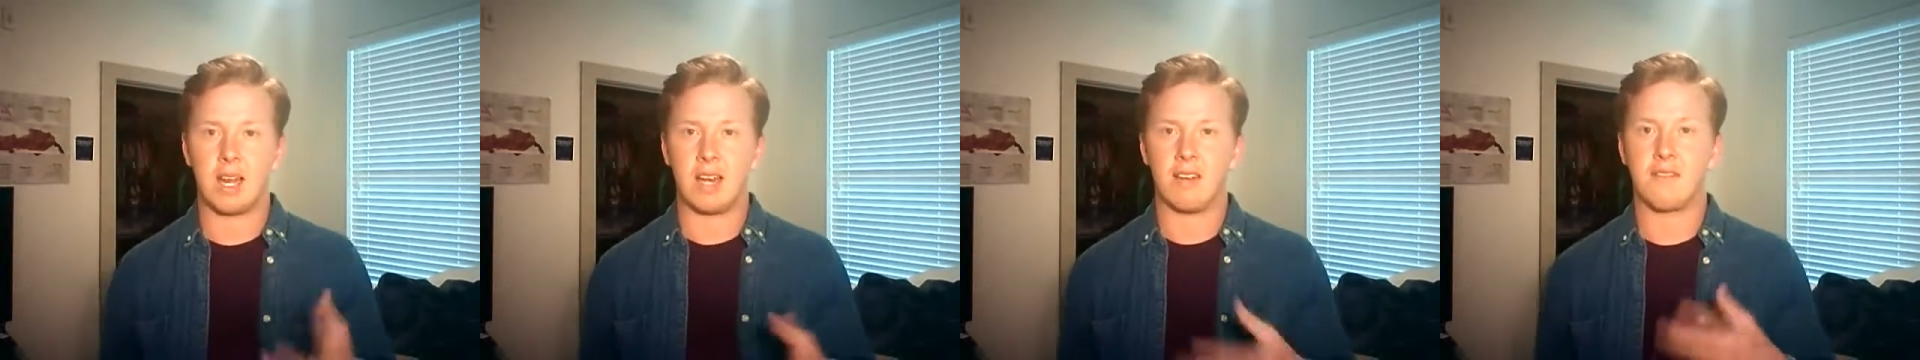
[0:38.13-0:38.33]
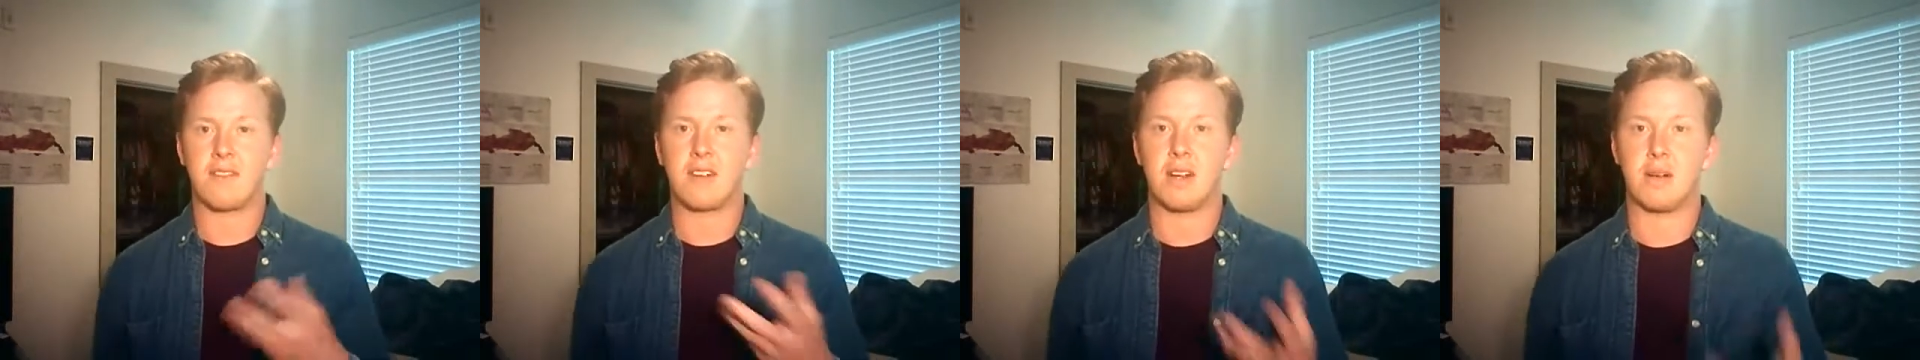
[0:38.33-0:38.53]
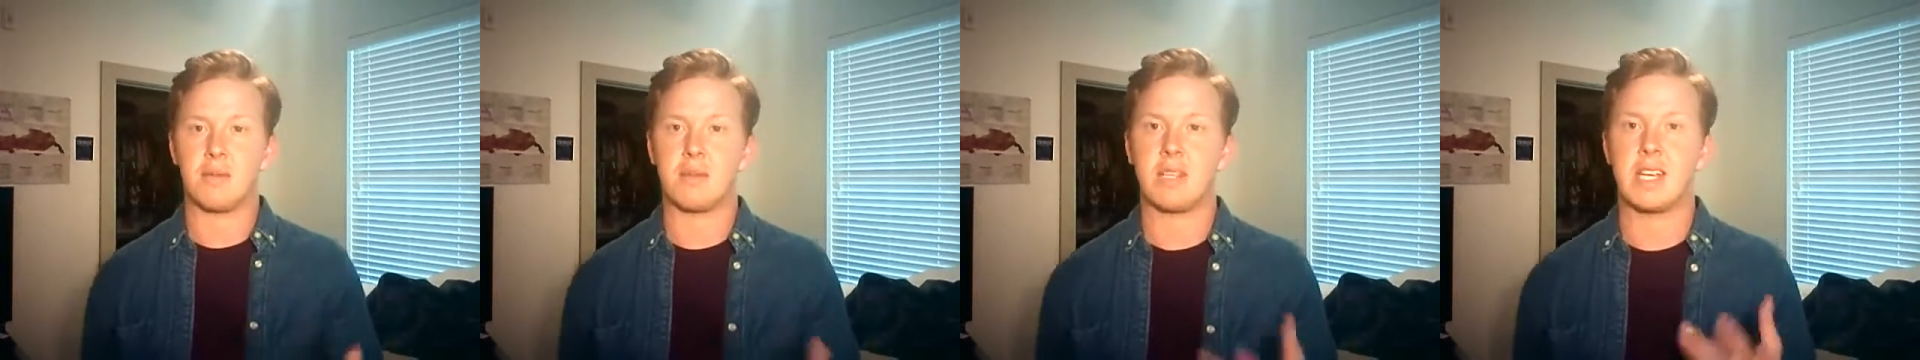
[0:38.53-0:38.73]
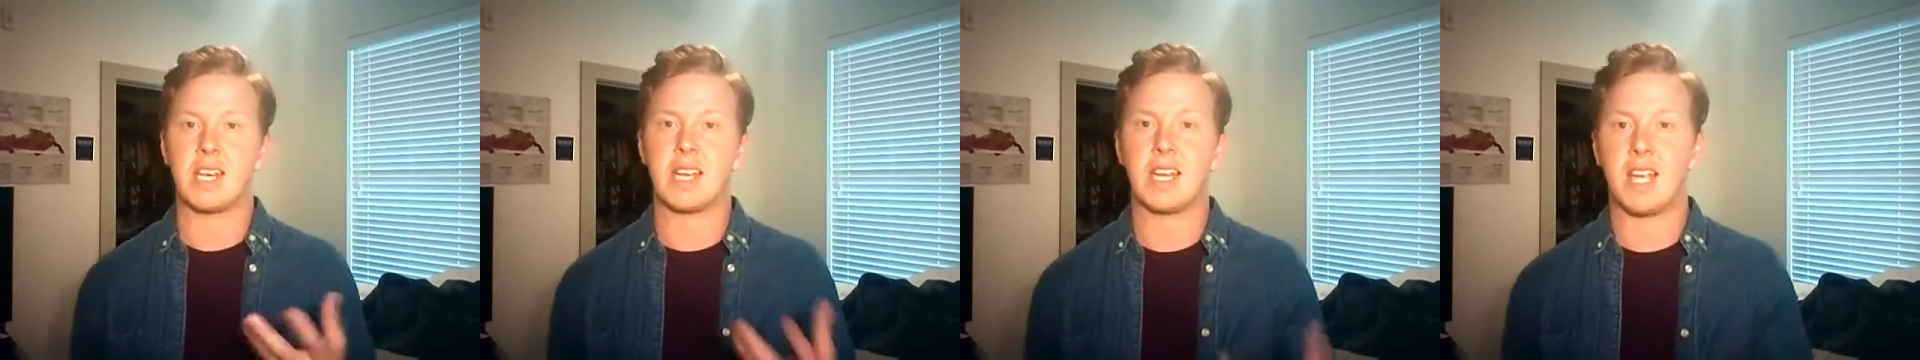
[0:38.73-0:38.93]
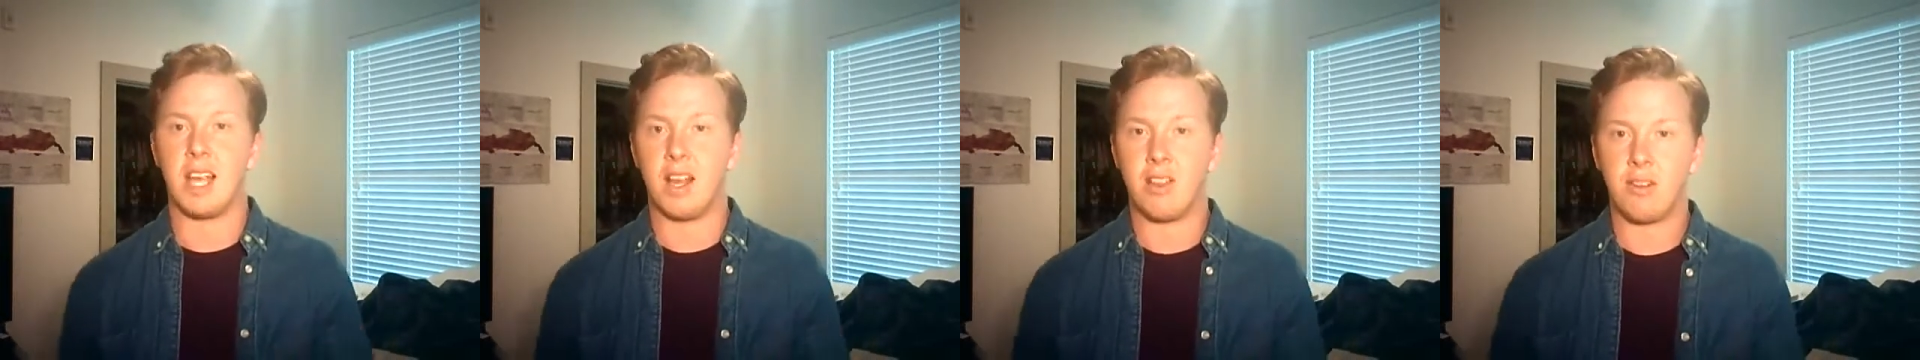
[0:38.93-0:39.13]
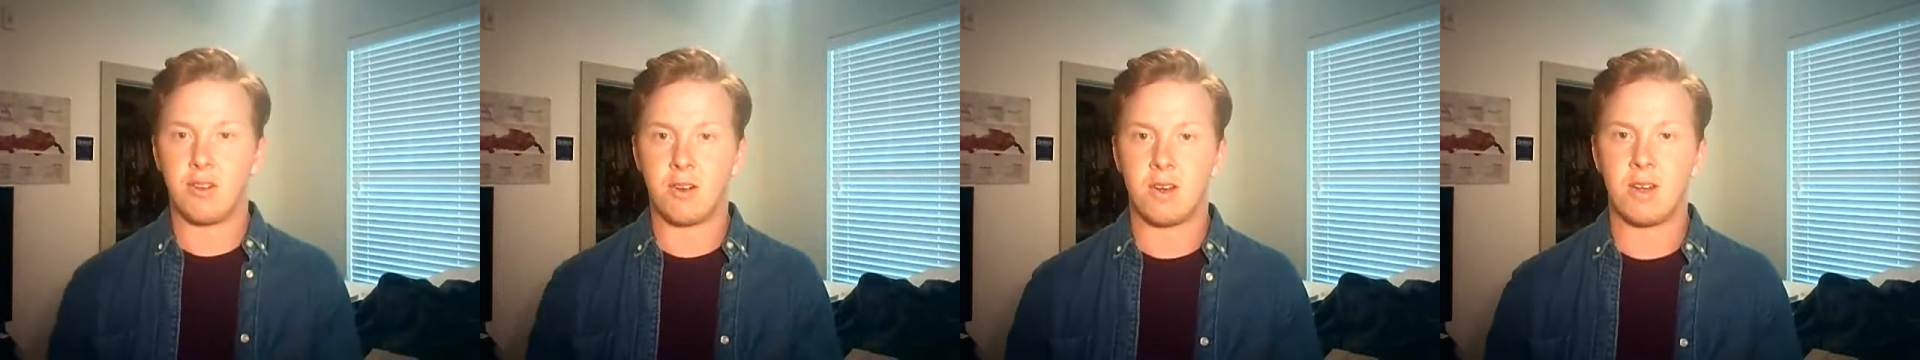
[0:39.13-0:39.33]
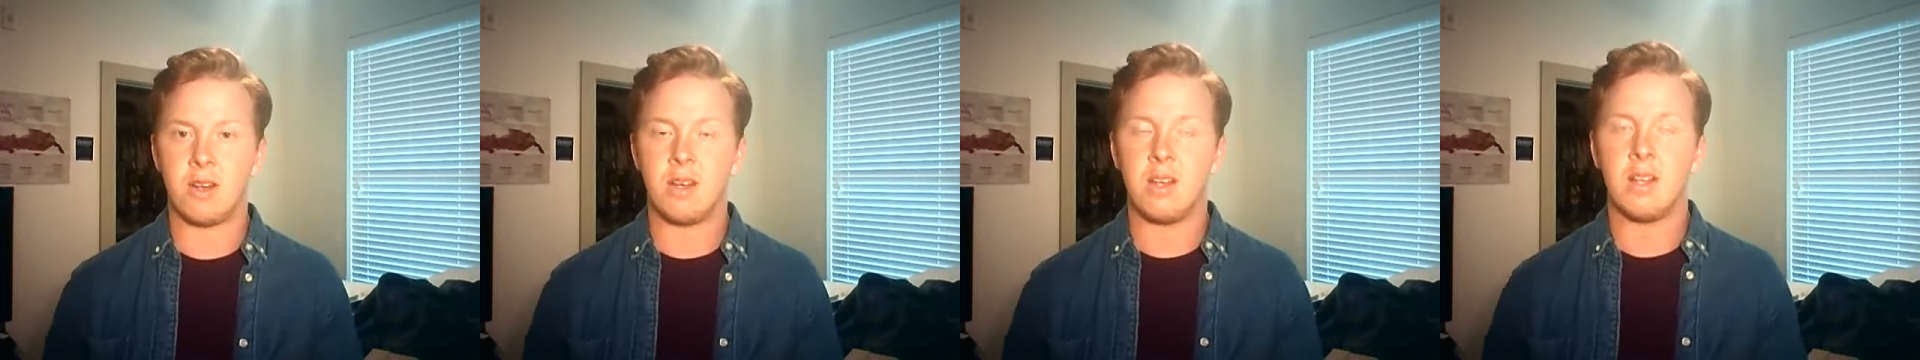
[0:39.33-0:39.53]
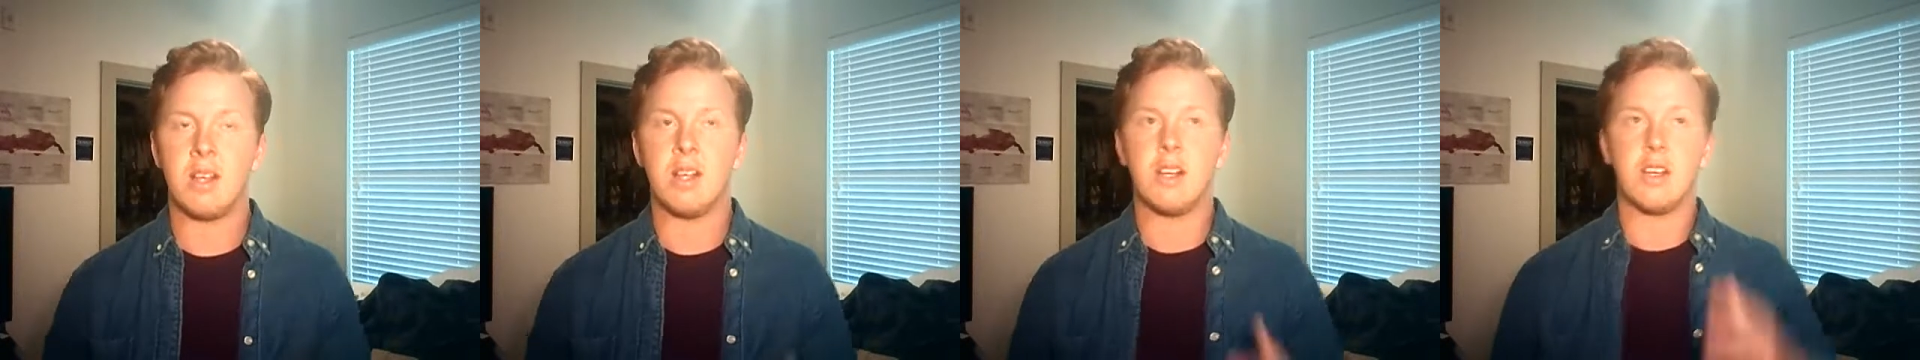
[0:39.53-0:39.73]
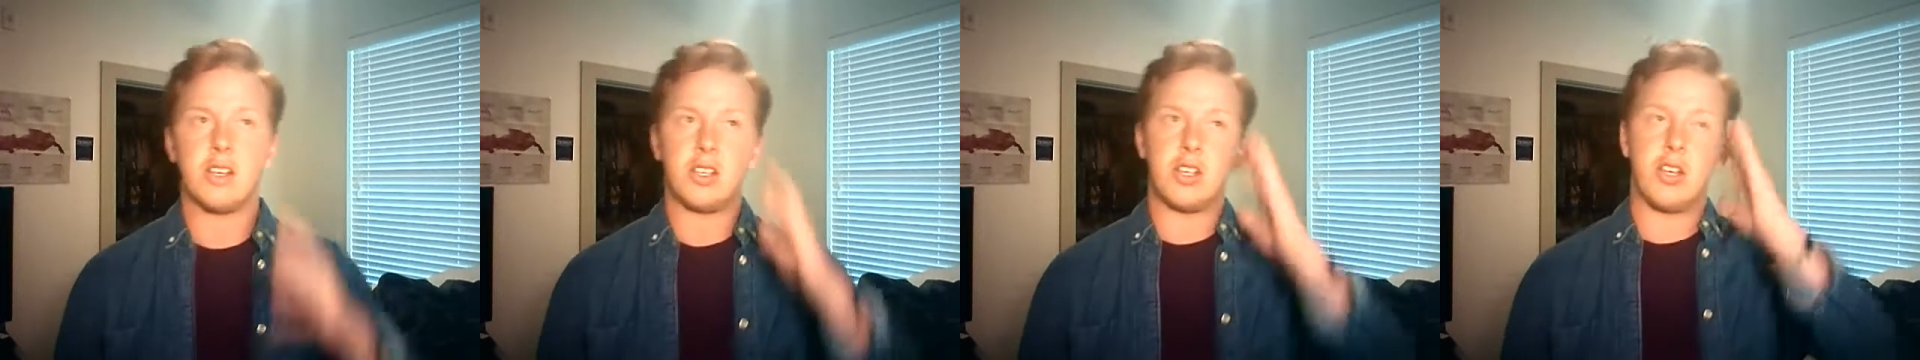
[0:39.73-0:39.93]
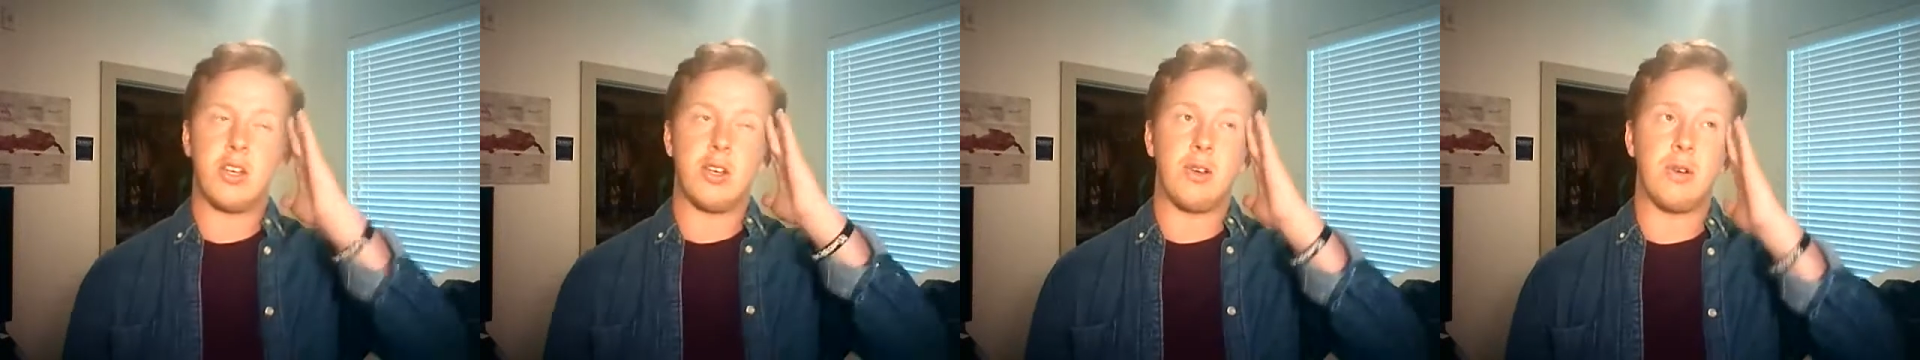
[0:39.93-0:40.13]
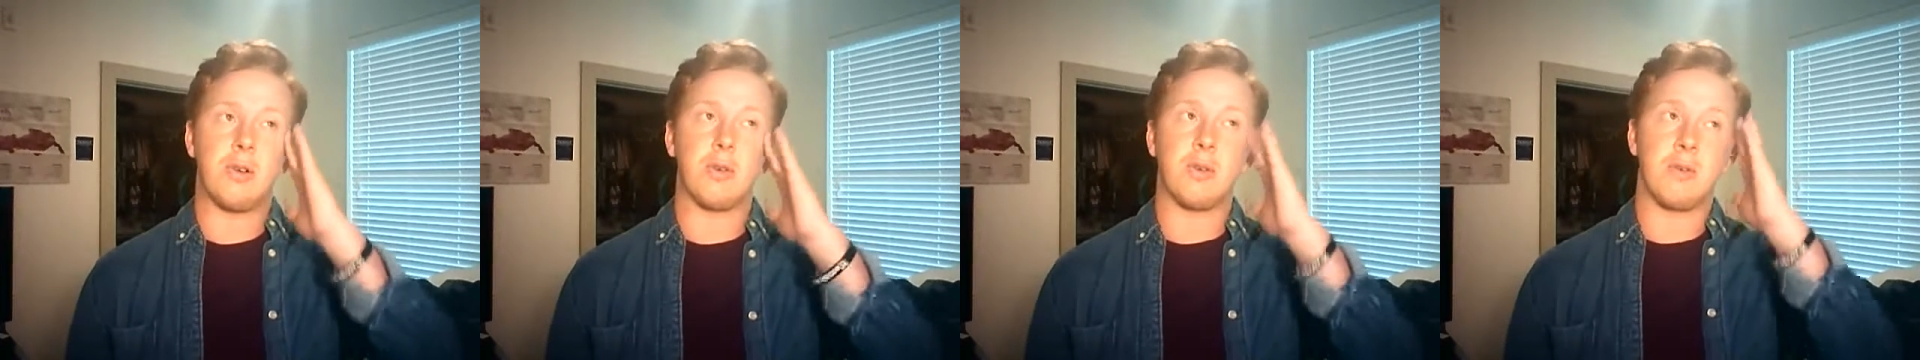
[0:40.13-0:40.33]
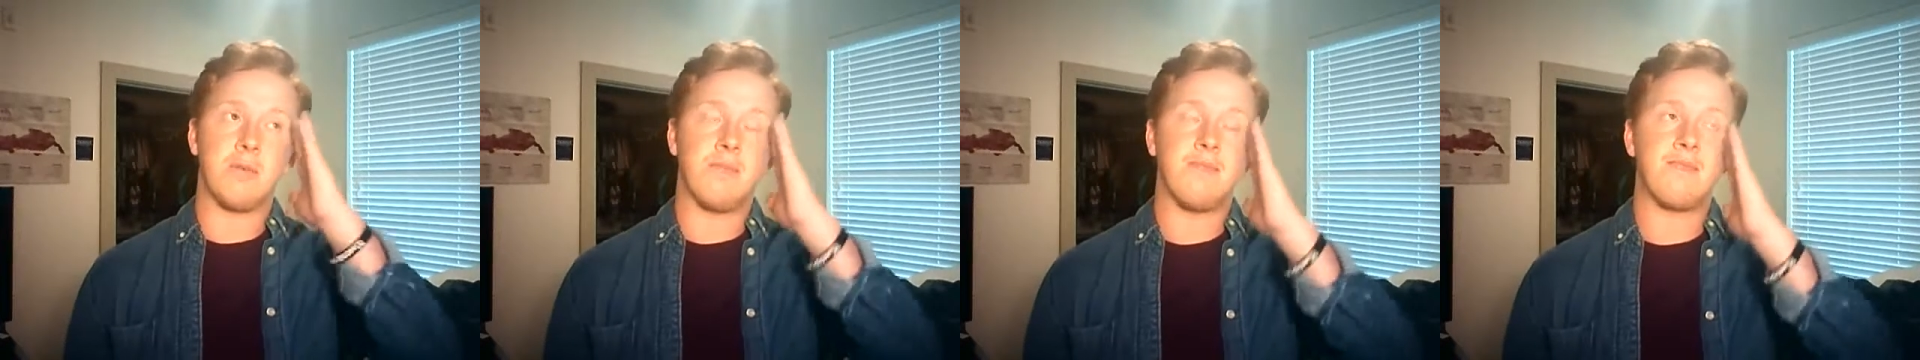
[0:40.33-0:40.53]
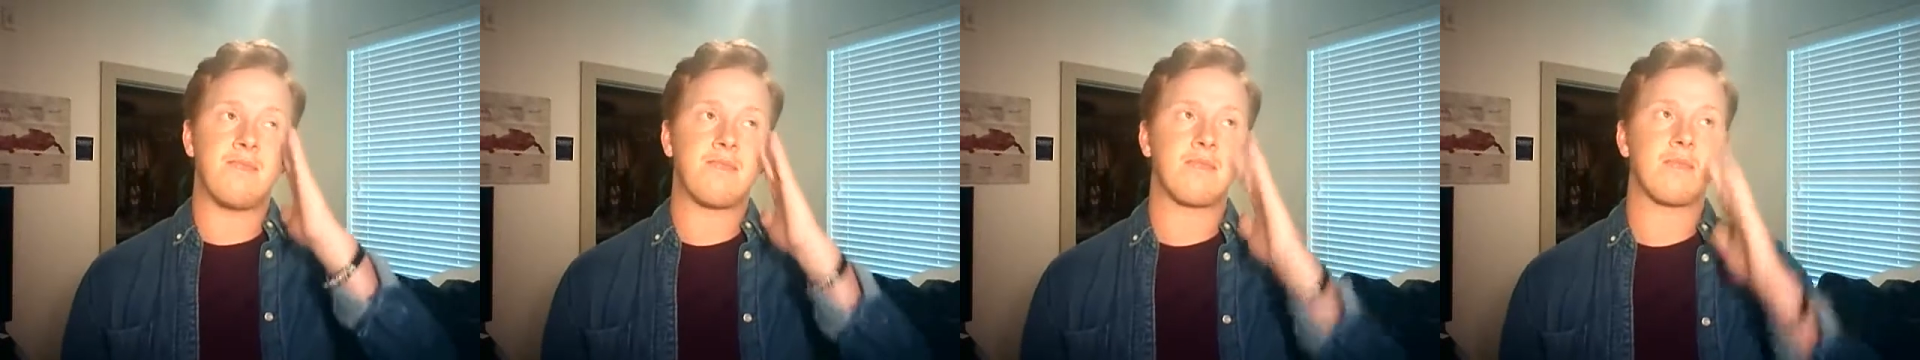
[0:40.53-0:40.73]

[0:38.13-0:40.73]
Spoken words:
of come together to